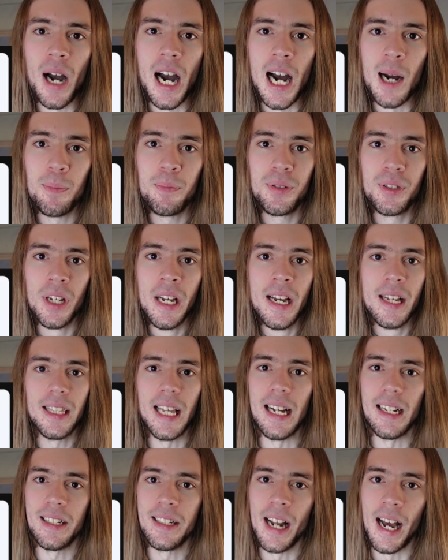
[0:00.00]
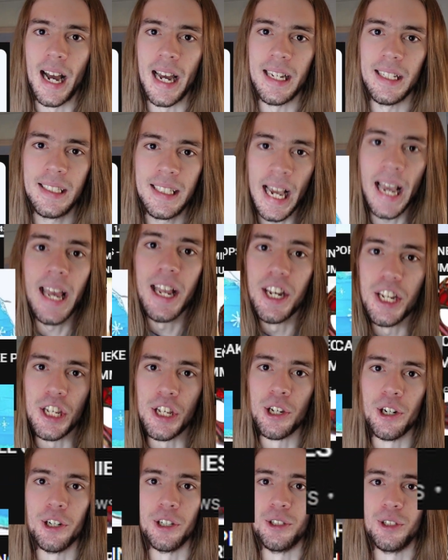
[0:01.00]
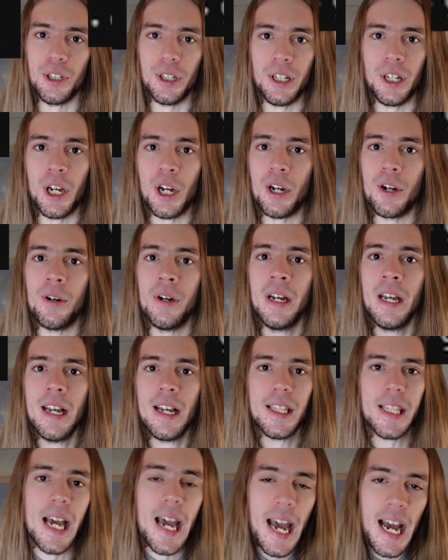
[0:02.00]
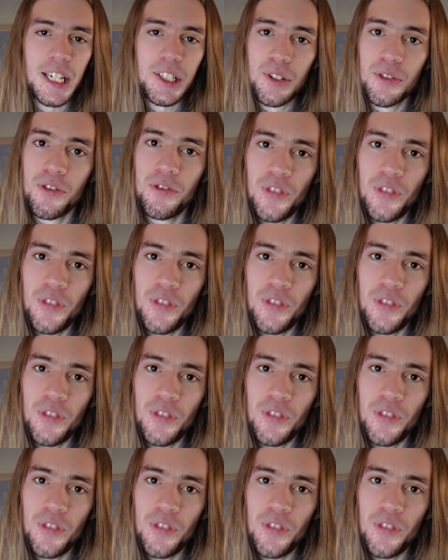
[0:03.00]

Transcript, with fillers: pops that died 10 years ago, that has